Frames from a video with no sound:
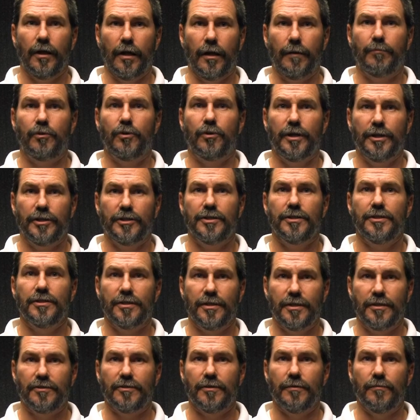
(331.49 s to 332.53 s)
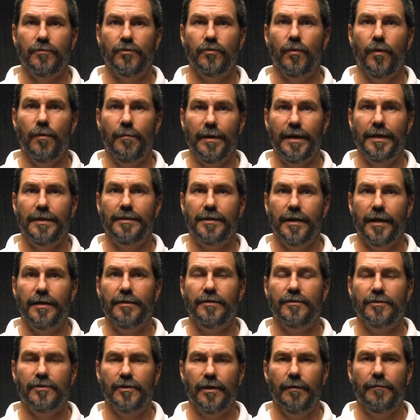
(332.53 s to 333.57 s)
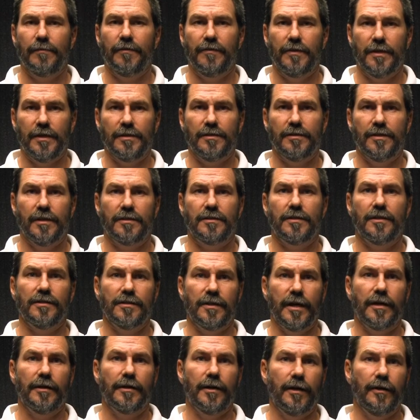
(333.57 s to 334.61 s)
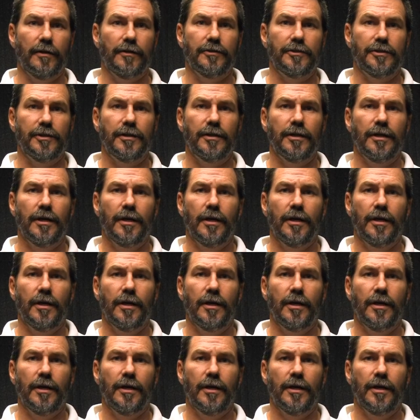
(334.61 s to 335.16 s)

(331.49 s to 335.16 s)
operations systems will maintain some of the existing technology,